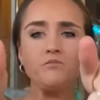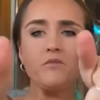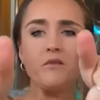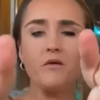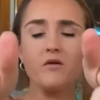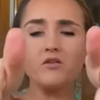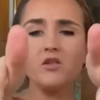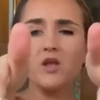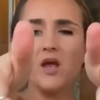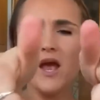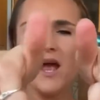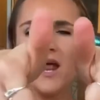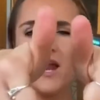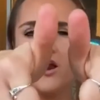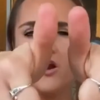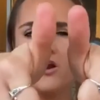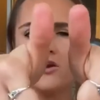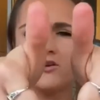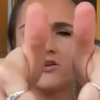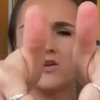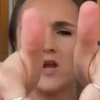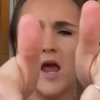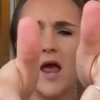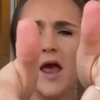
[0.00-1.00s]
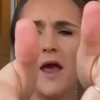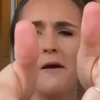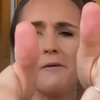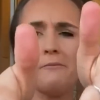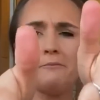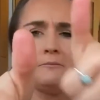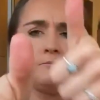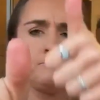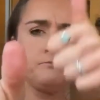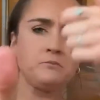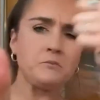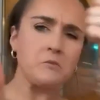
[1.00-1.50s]
Ten out of
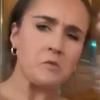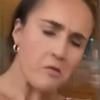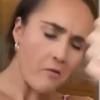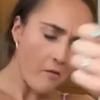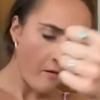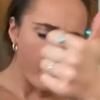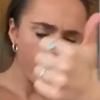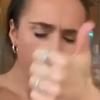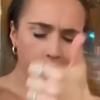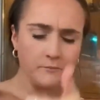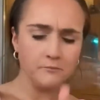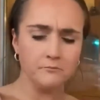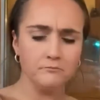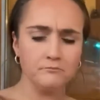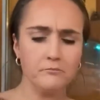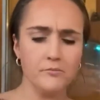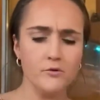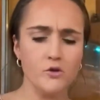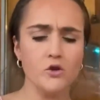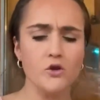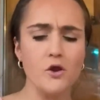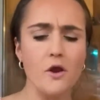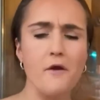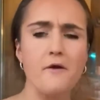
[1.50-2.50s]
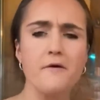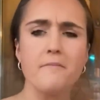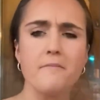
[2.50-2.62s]
10. Yeah.